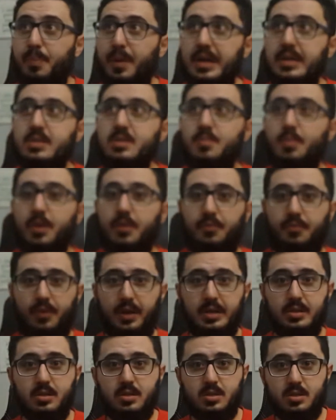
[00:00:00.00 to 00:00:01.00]
but my
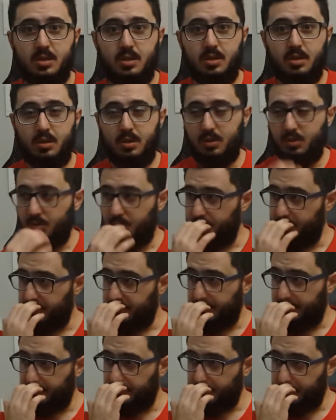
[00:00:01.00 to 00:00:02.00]
friend
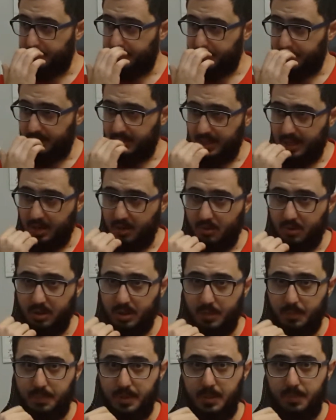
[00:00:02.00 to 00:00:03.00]
who's one of those
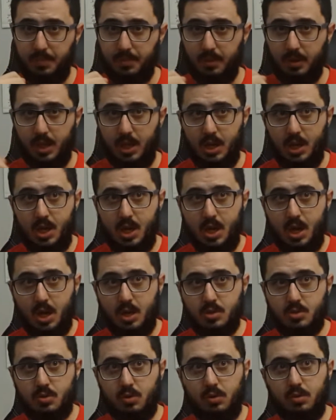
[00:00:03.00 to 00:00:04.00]
annoying people
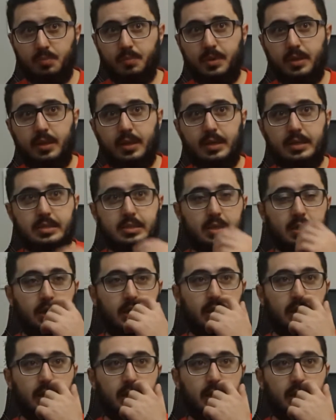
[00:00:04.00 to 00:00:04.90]
told me that